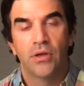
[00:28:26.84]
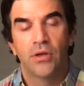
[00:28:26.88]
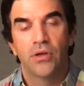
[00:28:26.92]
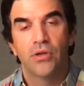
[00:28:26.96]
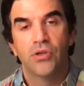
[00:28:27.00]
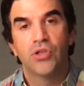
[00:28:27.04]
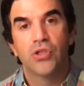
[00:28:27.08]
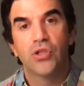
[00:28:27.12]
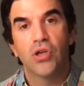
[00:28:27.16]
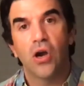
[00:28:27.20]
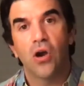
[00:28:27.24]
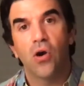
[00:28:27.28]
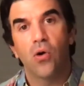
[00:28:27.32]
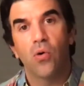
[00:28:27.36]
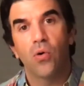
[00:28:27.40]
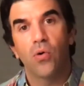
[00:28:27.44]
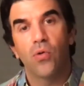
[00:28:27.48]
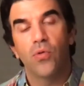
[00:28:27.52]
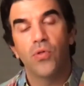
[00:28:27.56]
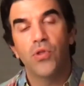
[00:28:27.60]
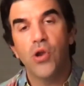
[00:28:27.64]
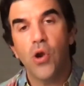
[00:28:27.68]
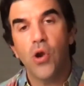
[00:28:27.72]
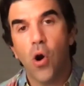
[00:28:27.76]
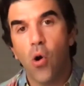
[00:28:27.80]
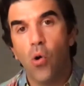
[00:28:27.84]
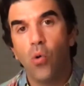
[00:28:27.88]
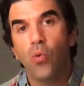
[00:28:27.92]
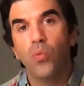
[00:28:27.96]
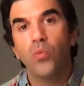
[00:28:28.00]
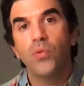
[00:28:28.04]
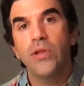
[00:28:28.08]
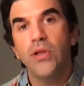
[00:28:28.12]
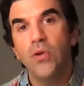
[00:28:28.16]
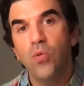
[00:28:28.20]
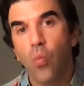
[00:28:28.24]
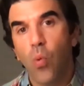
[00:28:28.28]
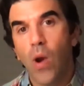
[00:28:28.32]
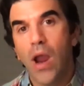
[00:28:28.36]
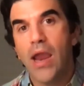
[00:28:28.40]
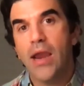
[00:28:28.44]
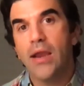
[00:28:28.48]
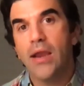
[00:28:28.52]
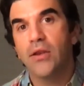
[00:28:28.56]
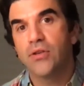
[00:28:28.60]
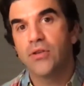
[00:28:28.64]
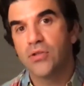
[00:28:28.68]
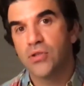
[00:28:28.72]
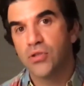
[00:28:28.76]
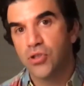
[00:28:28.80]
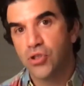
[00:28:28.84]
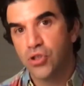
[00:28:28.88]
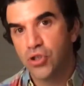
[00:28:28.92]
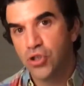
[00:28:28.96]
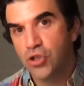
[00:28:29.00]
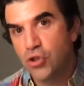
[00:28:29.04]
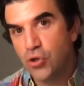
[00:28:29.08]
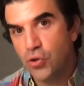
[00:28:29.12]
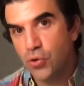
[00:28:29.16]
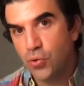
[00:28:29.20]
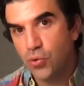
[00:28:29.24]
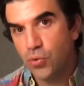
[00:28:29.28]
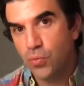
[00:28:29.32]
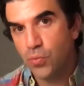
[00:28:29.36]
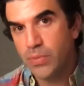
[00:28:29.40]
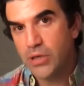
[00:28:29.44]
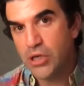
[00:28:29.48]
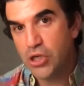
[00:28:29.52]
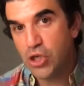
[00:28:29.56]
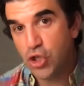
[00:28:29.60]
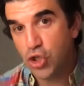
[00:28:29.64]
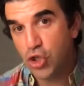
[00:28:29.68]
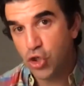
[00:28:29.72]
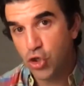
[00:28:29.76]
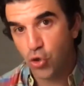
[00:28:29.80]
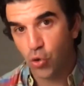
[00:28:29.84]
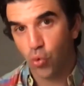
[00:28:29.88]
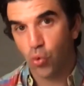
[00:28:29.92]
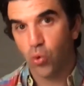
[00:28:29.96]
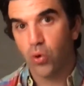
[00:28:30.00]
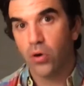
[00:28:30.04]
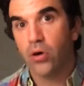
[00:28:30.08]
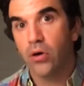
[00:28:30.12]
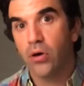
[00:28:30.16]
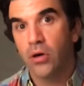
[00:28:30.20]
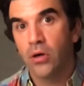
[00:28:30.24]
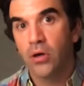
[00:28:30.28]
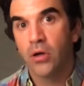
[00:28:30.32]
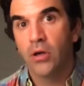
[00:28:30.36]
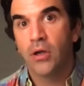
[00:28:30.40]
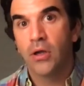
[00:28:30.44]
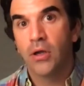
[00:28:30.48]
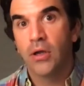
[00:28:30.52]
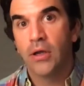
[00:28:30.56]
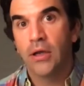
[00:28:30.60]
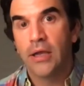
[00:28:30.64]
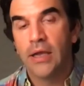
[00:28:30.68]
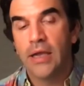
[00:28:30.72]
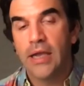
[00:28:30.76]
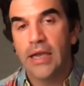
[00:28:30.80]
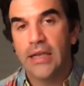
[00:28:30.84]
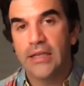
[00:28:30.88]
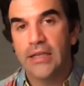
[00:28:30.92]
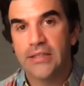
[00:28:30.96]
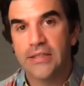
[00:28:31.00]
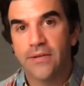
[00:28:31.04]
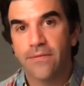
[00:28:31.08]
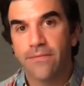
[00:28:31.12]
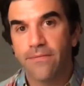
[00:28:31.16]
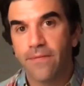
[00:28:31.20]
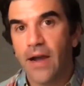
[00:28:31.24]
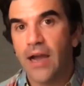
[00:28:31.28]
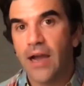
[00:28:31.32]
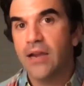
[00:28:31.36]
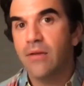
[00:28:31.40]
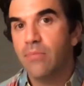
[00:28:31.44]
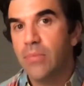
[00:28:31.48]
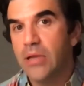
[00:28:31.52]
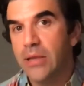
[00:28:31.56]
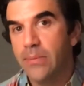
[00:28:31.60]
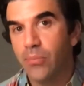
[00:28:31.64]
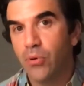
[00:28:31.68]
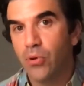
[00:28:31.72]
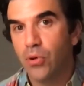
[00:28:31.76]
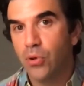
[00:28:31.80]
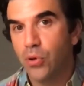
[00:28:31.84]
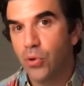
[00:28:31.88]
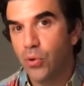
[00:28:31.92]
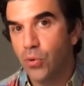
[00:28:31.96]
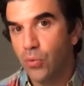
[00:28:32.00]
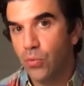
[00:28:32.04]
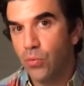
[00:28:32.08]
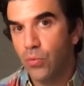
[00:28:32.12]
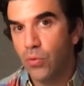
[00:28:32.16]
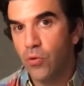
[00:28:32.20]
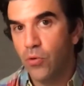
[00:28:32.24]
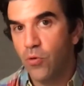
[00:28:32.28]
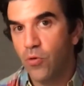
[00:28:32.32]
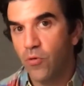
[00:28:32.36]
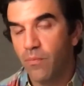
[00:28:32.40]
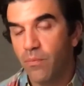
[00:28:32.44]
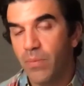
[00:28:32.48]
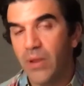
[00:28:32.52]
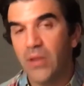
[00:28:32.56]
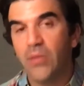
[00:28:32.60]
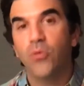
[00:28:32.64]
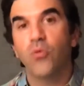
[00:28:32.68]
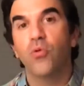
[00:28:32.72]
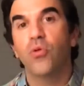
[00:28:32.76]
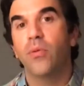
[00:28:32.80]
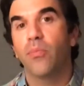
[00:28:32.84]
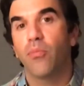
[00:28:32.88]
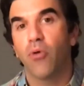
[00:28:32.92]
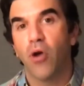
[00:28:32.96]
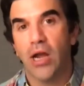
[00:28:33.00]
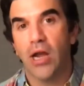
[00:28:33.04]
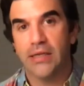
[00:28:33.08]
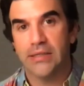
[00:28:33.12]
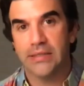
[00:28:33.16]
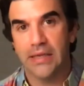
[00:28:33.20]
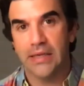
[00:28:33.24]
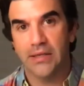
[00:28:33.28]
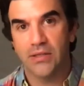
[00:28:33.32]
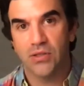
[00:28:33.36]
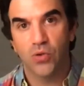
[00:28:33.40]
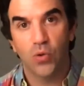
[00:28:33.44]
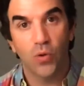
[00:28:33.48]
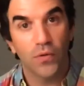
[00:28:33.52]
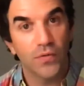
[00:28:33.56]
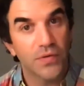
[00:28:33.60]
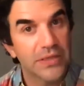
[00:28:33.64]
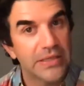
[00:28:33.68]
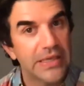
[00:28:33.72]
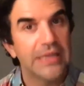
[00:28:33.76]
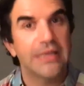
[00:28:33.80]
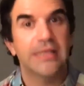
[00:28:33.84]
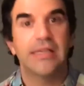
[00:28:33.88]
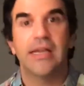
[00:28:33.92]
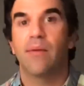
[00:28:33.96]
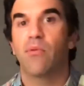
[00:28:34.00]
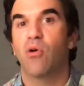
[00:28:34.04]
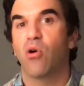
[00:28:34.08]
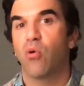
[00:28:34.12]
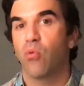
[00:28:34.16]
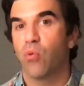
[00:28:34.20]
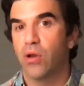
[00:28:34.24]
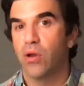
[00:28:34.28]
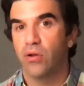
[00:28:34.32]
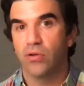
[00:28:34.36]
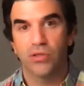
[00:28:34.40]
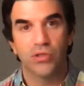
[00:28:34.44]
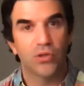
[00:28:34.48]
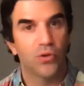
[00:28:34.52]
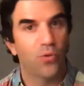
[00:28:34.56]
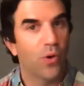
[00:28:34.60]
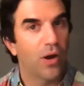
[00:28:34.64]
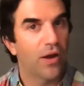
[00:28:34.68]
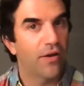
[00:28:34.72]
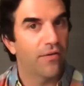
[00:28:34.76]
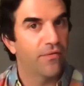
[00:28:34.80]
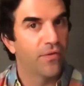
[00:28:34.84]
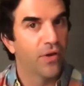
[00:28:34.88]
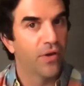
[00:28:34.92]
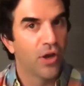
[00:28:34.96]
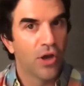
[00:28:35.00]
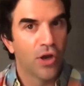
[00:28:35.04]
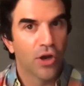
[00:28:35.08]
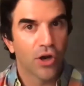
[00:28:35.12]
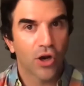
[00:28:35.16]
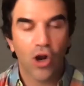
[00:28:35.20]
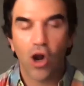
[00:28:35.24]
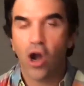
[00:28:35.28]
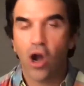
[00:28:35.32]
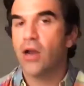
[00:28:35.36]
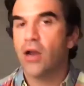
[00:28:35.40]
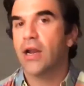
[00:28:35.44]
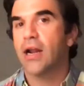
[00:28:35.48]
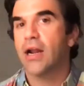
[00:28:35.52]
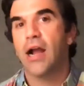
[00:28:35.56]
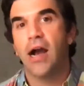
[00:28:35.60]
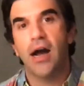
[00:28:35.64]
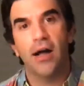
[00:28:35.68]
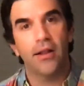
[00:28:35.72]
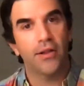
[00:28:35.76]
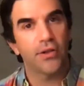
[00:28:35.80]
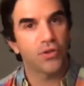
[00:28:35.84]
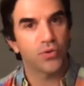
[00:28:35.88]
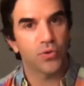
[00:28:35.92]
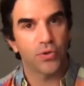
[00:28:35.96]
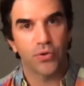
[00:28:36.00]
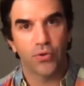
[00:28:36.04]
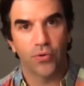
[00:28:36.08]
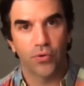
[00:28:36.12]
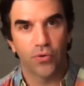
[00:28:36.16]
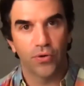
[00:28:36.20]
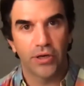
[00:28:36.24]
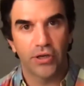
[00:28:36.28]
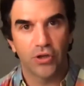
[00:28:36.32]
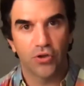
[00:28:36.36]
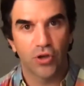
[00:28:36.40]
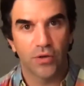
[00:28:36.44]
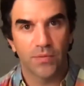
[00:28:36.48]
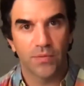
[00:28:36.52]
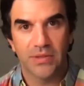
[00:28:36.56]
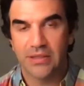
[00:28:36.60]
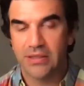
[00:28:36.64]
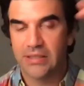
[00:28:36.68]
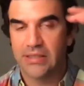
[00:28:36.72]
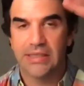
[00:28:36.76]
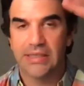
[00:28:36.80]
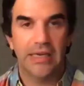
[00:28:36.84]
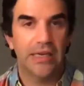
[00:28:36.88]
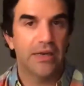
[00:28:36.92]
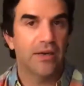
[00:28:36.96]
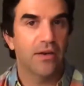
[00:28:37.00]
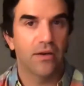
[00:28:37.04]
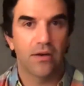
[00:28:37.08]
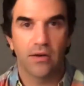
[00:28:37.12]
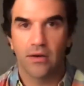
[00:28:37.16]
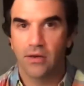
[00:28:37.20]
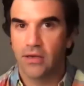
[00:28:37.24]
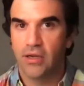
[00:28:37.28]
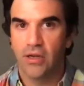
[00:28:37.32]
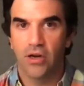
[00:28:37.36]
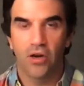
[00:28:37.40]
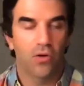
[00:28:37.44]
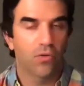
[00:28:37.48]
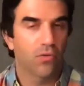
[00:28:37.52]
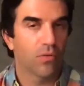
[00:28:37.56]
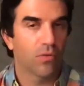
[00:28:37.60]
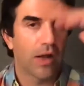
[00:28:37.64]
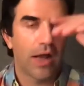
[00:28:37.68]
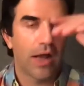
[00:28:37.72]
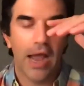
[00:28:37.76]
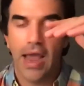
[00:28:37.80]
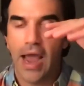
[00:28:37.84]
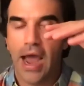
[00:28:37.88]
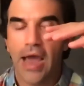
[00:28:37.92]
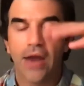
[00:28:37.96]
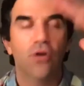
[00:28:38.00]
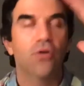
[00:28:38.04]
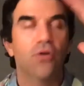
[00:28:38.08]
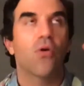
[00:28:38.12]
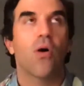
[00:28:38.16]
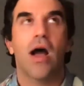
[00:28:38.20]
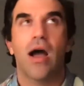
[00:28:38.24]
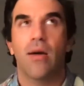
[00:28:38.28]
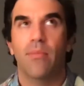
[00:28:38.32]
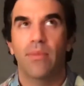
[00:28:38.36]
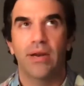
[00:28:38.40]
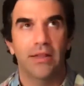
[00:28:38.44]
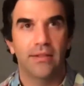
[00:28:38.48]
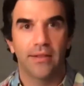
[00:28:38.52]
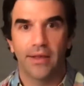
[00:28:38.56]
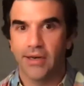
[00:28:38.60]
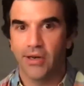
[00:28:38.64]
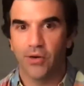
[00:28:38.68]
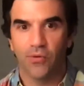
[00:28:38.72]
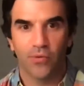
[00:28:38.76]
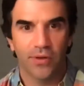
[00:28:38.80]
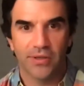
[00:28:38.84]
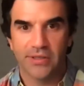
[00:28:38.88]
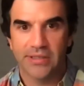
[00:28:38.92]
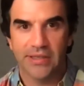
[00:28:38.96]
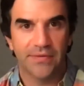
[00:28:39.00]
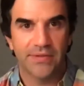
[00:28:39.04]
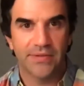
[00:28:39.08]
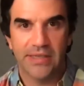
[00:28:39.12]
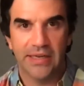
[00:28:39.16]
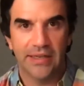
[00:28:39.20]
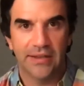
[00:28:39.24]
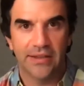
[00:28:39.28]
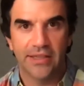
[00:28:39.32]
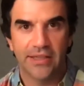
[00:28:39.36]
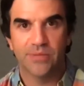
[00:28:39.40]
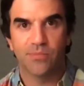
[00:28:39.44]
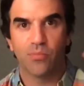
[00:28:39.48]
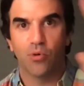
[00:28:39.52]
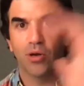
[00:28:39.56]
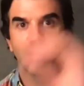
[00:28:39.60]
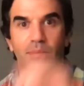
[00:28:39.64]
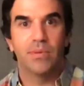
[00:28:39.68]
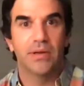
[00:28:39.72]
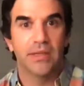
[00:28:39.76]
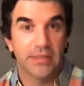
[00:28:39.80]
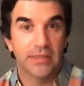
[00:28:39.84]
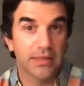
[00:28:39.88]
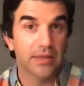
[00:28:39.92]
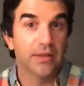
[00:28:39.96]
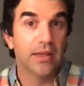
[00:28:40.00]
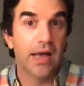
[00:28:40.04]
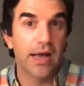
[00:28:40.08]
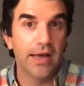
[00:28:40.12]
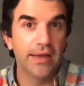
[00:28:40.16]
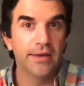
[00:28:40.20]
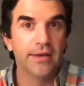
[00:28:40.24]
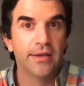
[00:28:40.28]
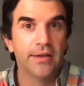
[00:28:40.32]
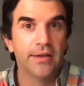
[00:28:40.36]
So the only way to be sure is to find people who, who have been through the process, who have seen demo reels, who have gone on college recruiting trips and seen, you know, I, I don't know how many lighting reels I've seen at this point, but it's a lot.